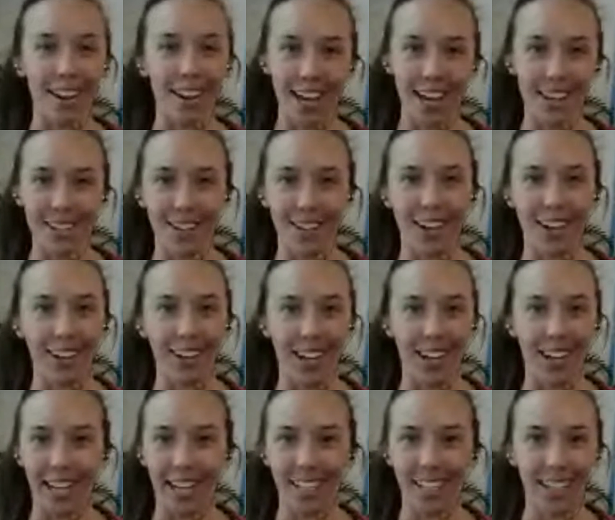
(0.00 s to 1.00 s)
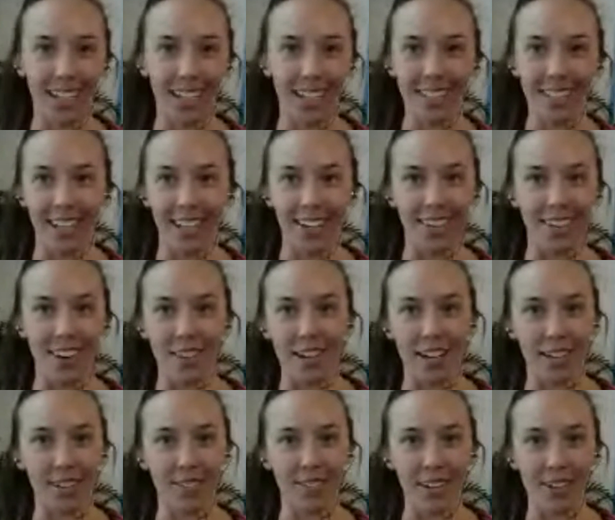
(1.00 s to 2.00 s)
you're right. You can't do it all. Like,
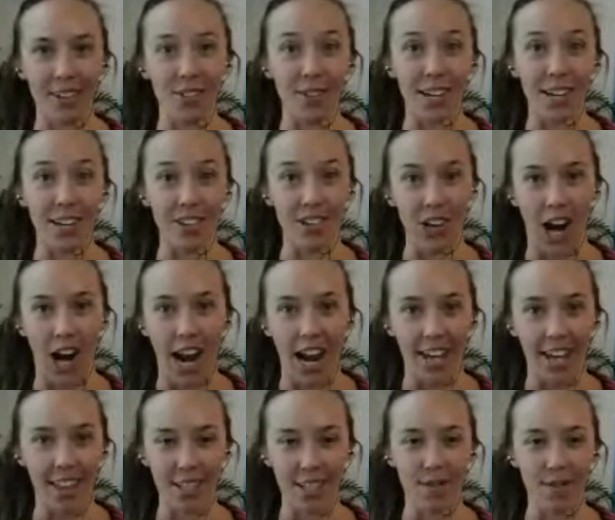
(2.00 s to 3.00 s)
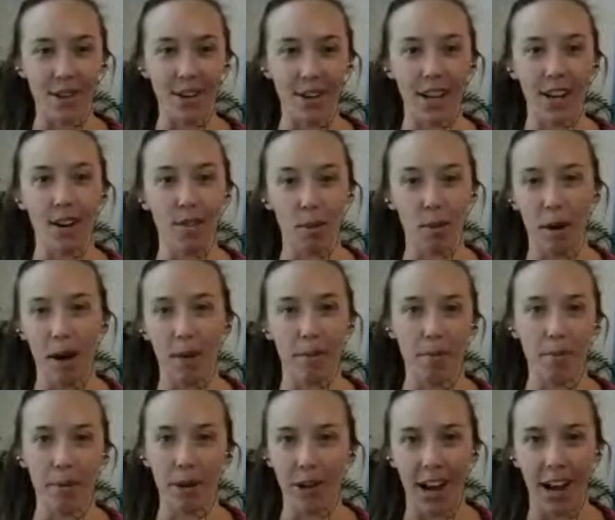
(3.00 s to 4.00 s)
I think when you try, that's when you get
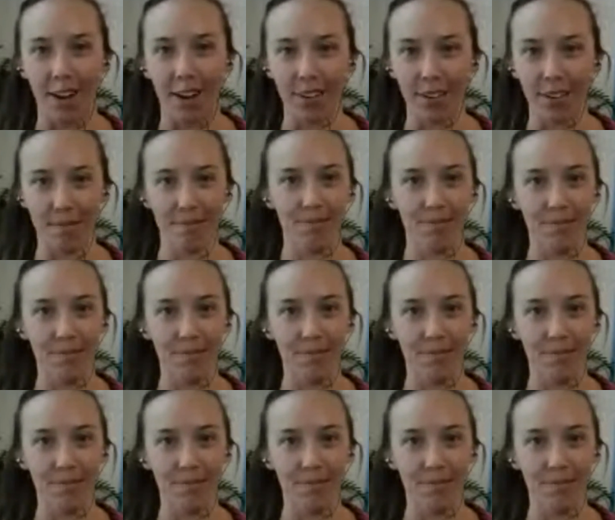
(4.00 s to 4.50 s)
overwhelmed and burn out